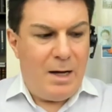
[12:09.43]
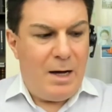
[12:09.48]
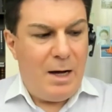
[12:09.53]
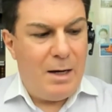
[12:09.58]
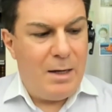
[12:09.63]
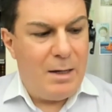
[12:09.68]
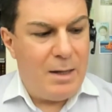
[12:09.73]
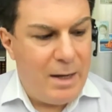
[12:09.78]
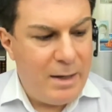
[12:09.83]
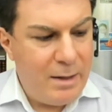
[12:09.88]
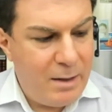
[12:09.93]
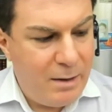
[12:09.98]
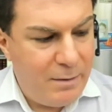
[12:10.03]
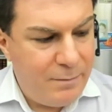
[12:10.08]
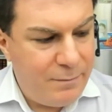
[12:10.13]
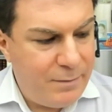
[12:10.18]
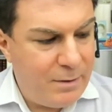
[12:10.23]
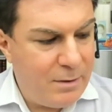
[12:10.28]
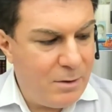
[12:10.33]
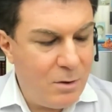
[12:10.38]
I
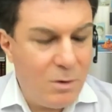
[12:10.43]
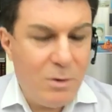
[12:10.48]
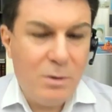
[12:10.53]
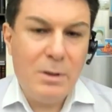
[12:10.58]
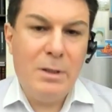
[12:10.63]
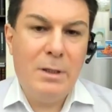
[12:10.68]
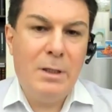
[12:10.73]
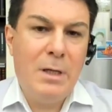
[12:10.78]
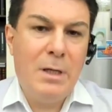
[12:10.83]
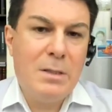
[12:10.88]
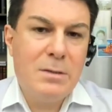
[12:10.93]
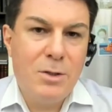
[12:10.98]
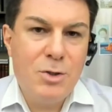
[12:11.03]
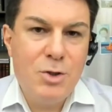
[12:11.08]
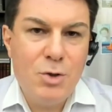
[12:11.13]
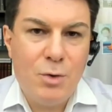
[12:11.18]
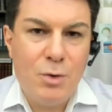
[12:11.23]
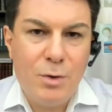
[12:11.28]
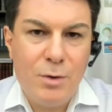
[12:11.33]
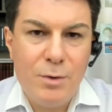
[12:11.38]
have another
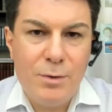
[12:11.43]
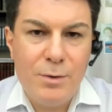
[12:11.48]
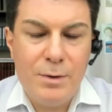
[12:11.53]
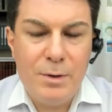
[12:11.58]
joke